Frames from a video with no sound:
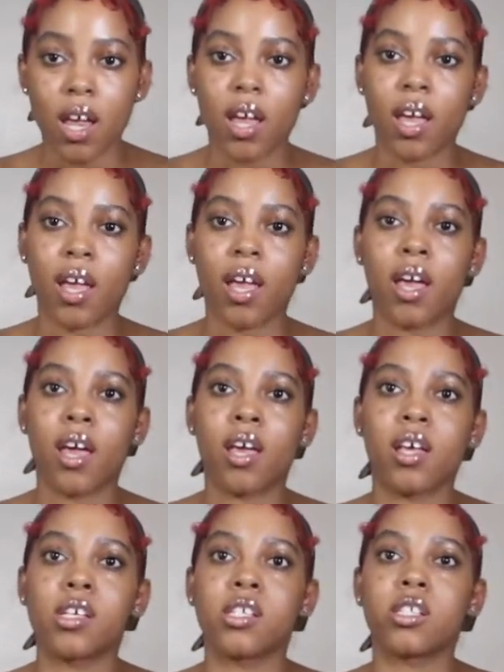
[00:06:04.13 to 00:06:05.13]

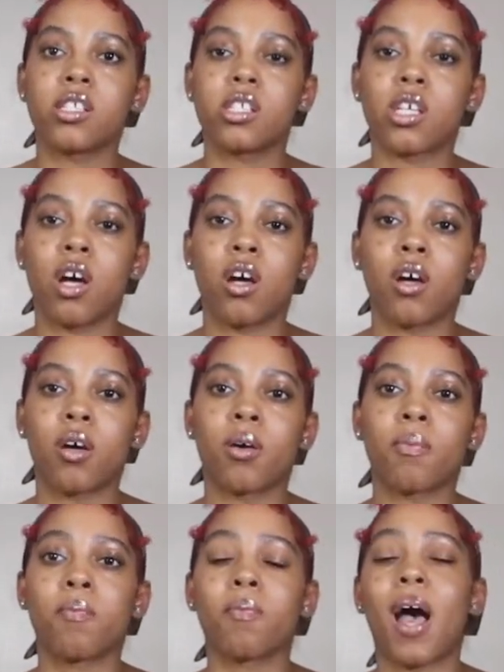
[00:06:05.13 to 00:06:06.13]
and
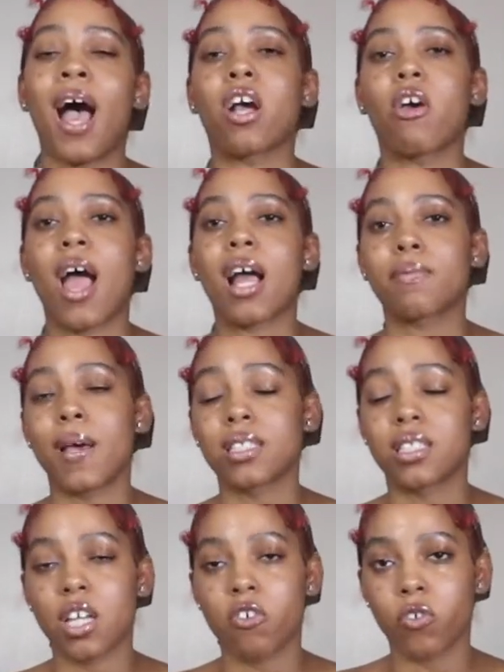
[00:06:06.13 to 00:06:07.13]
I cracked my
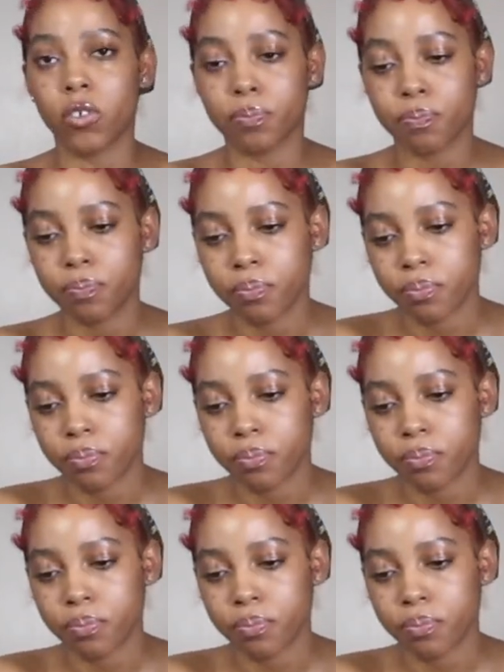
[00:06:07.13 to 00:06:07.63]
sacrum.